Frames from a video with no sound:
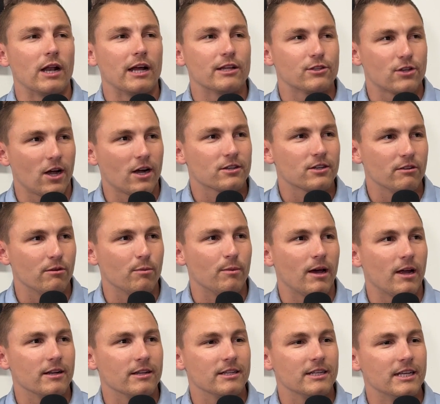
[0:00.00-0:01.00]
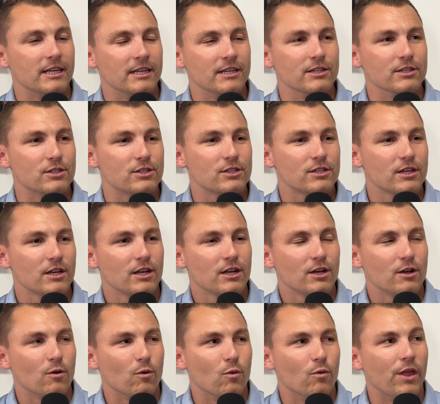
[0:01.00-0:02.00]
I talk to them about it is
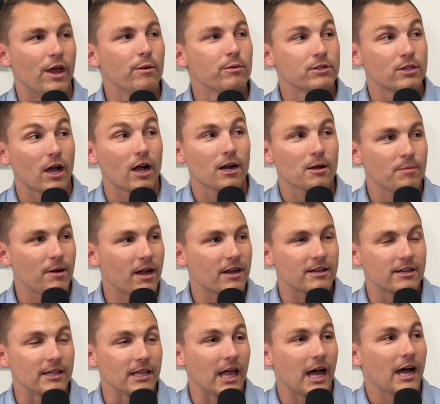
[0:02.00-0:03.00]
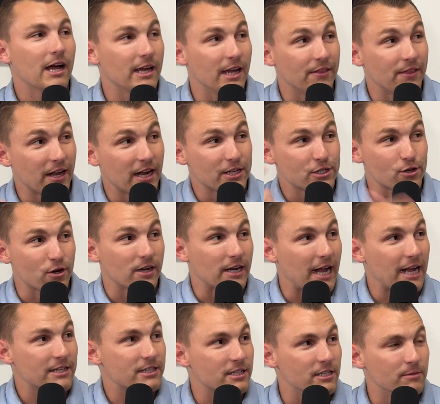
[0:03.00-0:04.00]
they would talk about it a lot, and then I started
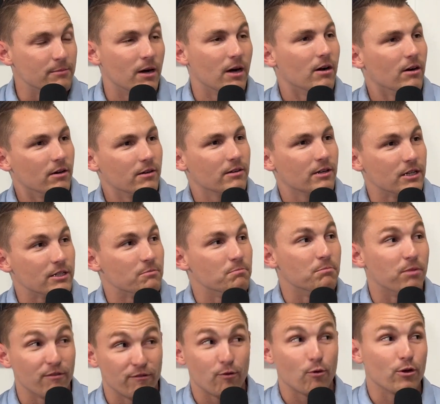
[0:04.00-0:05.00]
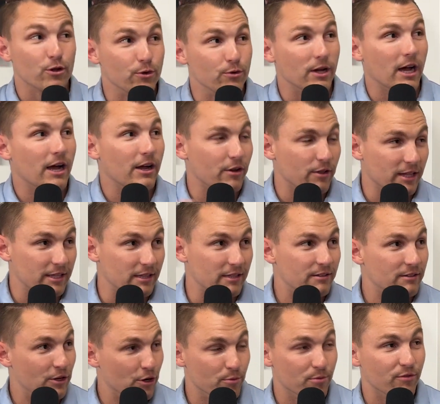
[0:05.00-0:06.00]
asking about, because before you got here, like
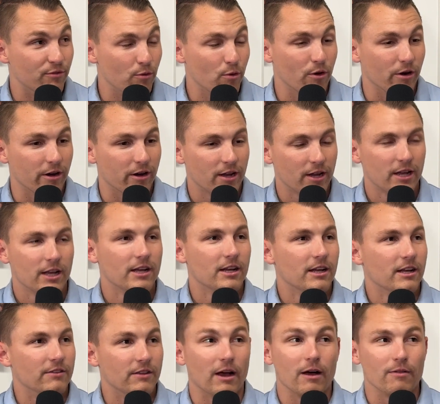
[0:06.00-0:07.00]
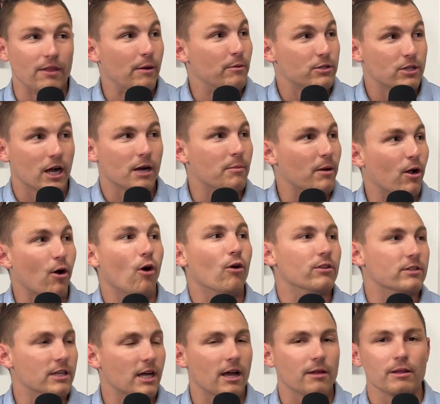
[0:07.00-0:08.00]
the year before, they would talk about it all
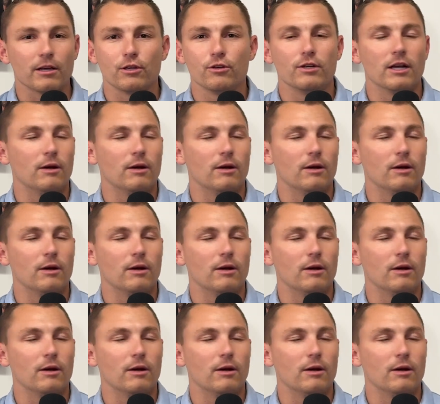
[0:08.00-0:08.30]
the time. Like